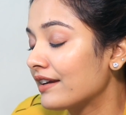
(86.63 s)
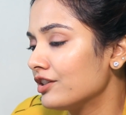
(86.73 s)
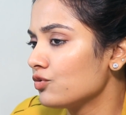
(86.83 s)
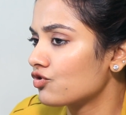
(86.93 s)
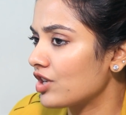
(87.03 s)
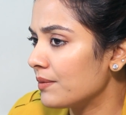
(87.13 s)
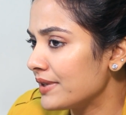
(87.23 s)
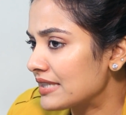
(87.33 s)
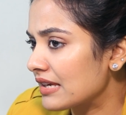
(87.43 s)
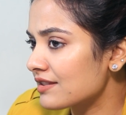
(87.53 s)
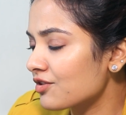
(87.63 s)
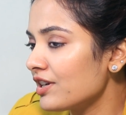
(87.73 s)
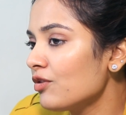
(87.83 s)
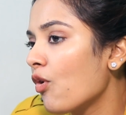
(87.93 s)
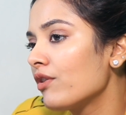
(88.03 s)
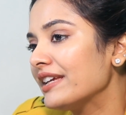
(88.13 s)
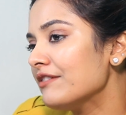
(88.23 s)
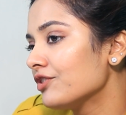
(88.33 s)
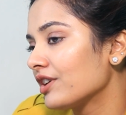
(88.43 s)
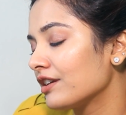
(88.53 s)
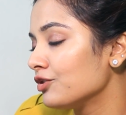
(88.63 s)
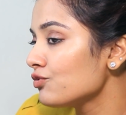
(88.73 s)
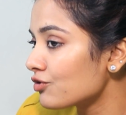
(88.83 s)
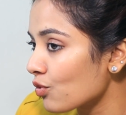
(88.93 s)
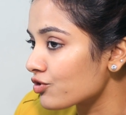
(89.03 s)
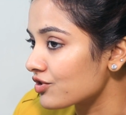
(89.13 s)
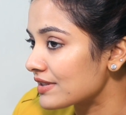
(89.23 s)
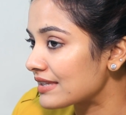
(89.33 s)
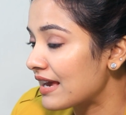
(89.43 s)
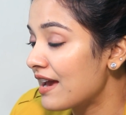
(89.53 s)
can use gel-based sunscreen or even can use lotions,